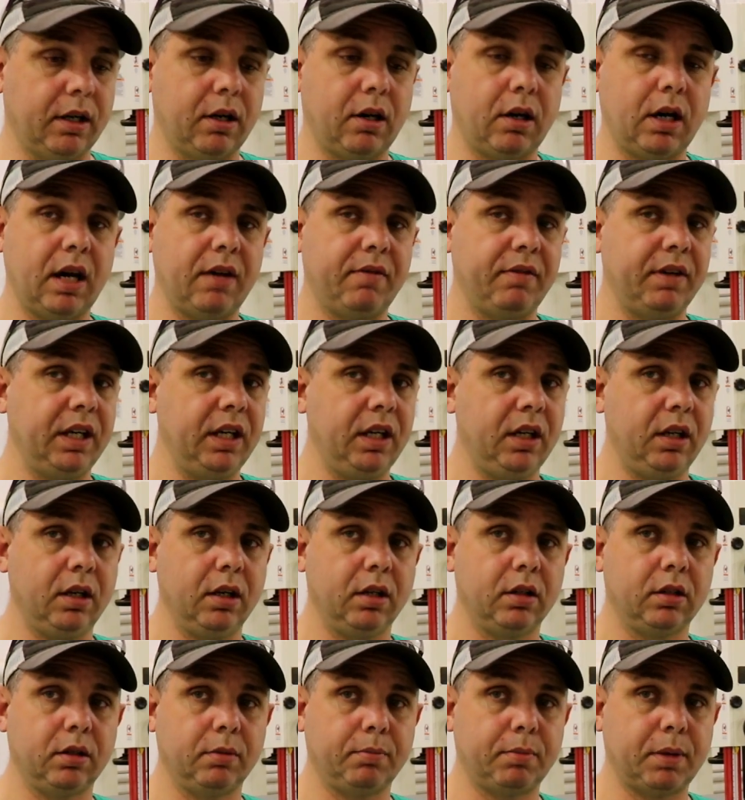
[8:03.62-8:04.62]
and I'll have a heat
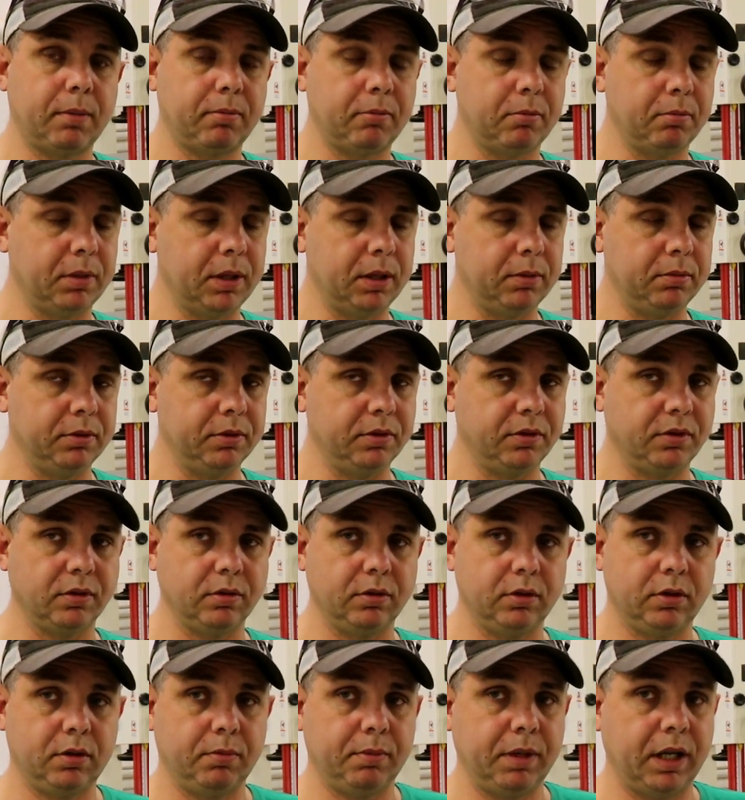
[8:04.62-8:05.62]
gun to pop the bubbles
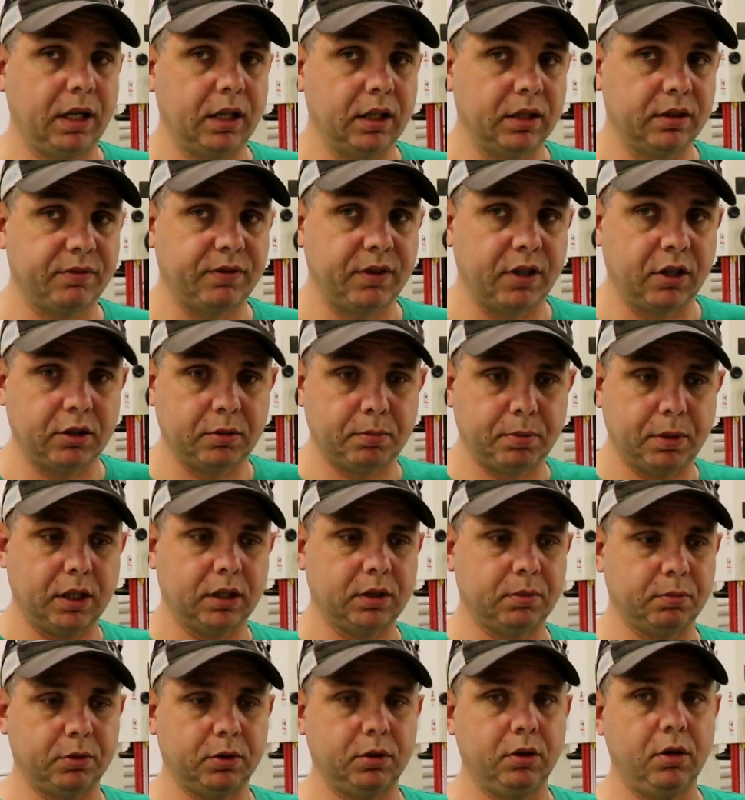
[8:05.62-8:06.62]
to make it as fair as
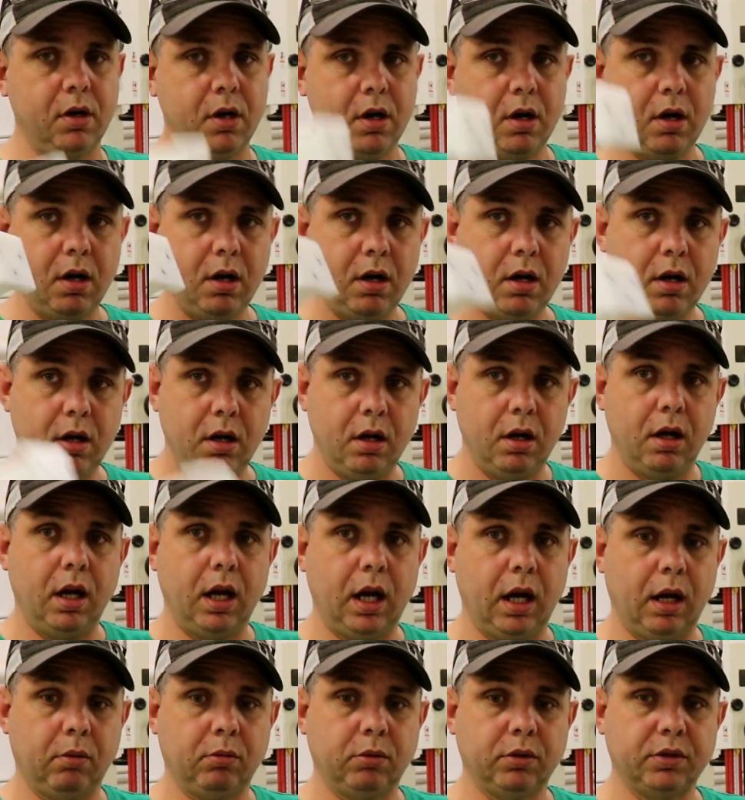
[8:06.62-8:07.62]
possible
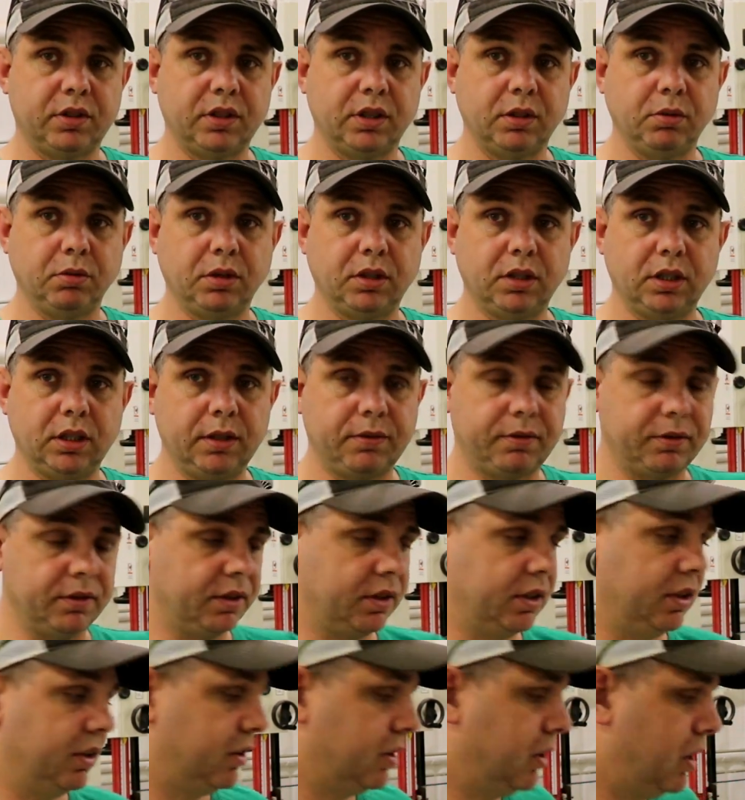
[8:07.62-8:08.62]
and we'll see what the
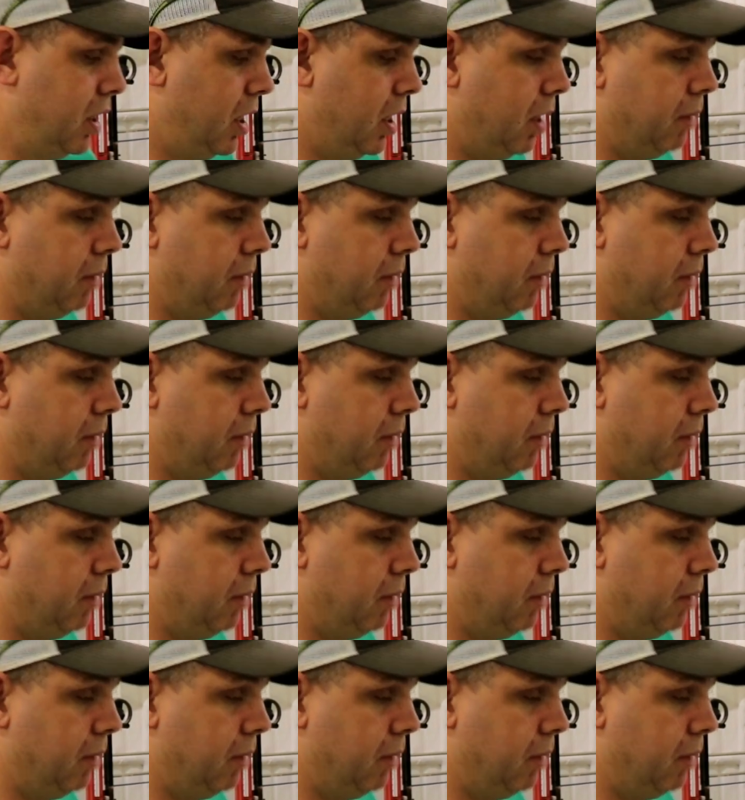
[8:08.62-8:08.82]
difference is.